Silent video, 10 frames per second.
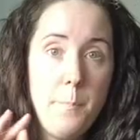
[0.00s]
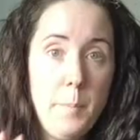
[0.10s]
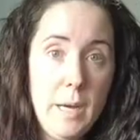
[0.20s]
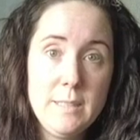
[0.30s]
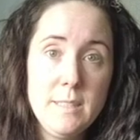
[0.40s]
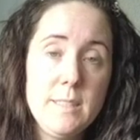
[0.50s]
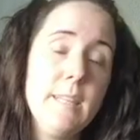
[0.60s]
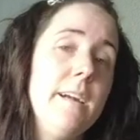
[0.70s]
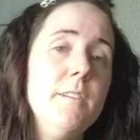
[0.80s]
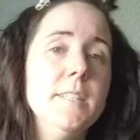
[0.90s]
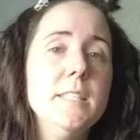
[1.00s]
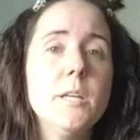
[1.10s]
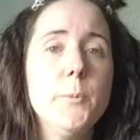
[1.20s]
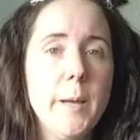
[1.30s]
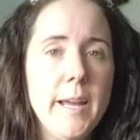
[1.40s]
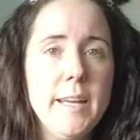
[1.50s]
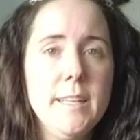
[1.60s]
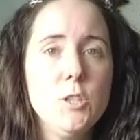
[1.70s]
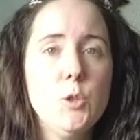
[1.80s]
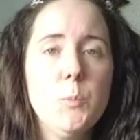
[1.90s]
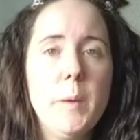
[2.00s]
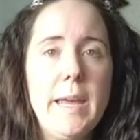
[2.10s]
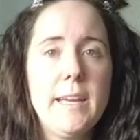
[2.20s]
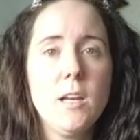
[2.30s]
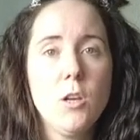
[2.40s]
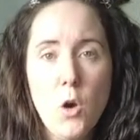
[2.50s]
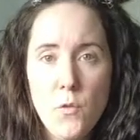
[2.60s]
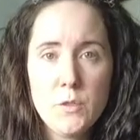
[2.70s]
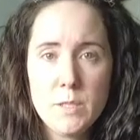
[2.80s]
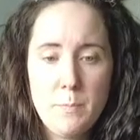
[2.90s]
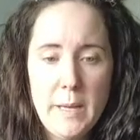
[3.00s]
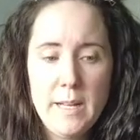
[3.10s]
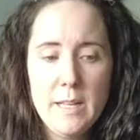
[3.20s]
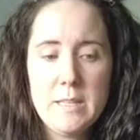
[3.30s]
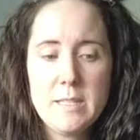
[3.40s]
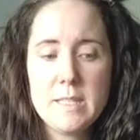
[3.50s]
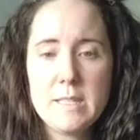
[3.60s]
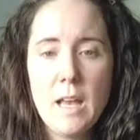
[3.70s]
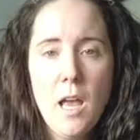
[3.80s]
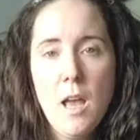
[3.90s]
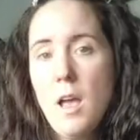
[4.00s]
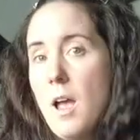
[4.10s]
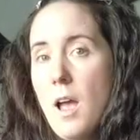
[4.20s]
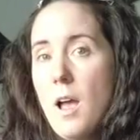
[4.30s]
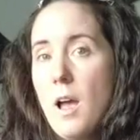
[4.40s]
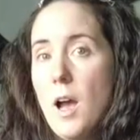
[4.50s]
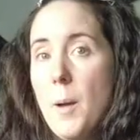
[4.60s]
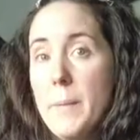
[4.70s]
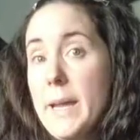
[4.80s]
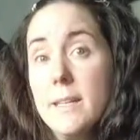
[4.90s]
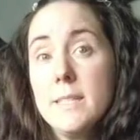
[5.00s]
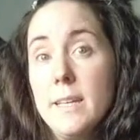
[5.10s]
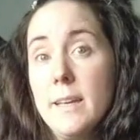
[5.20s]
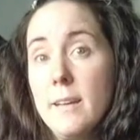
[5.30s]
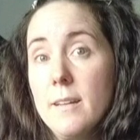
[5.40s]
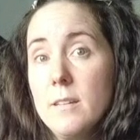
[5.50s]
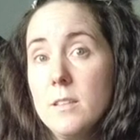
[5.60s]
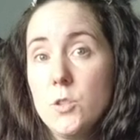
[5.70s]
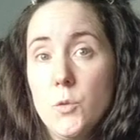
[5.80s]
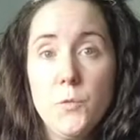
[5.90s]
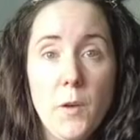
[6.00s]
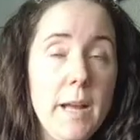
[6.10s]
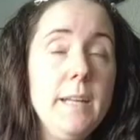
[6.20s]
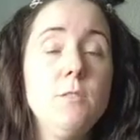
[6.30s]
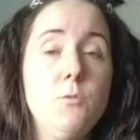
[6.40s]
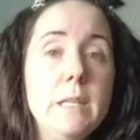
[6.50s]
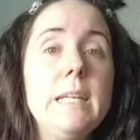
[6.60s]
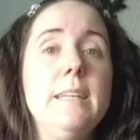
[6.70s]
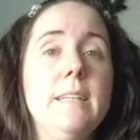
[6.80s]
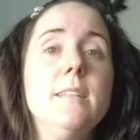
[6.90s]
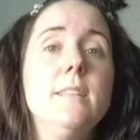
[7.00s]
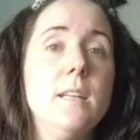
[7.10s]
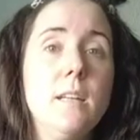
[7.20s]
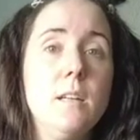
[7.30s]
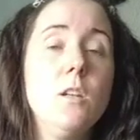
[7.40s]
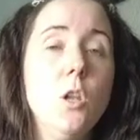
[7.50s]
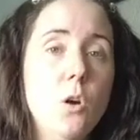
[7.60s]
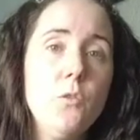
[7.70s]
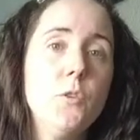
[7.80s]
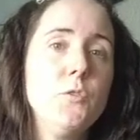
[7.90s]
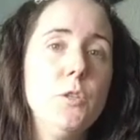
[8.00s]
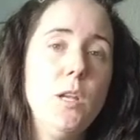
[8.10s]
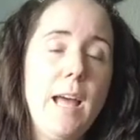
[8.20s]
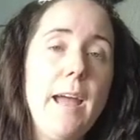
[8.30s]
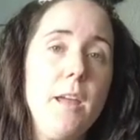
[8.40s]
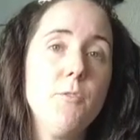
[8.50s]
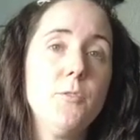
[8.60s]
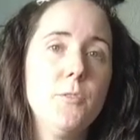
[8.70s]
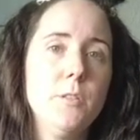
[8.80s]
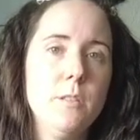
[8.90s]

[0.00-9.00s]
But there is a way to make love spells amazing, to find really the love of your life.